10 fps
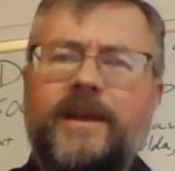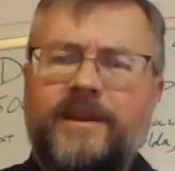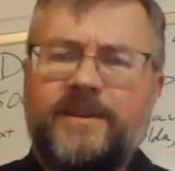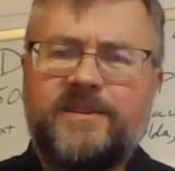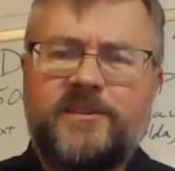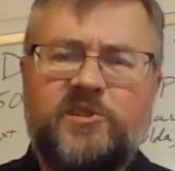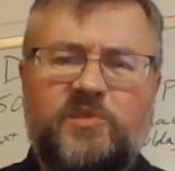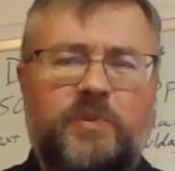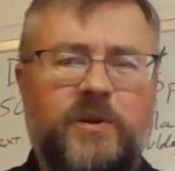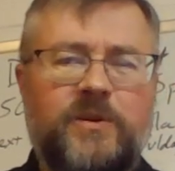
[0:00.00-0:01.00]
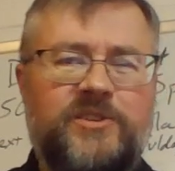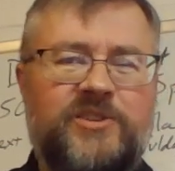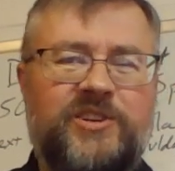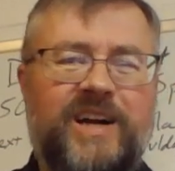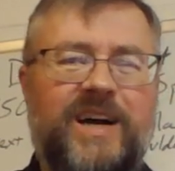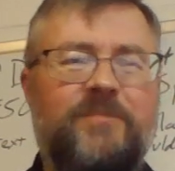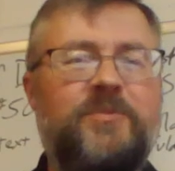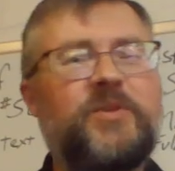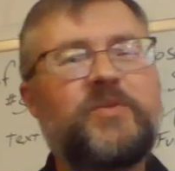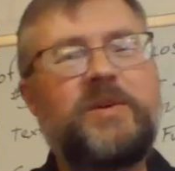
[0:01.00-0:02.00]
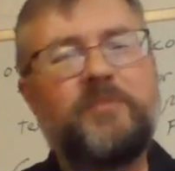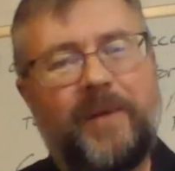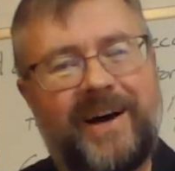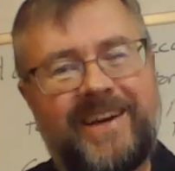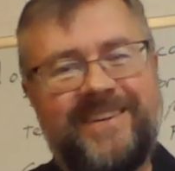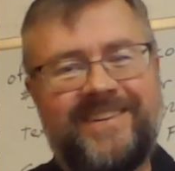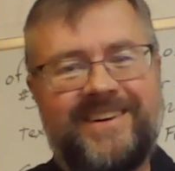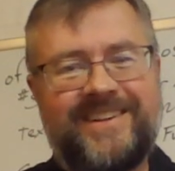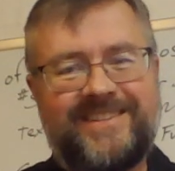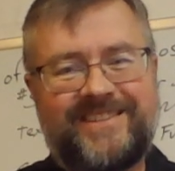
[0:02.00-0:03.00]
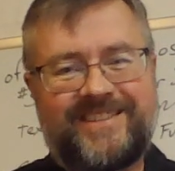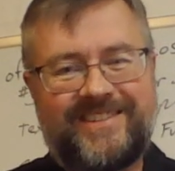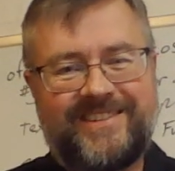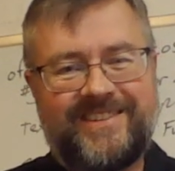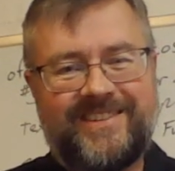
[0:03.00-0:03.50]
And it's the Spirit's job to remind us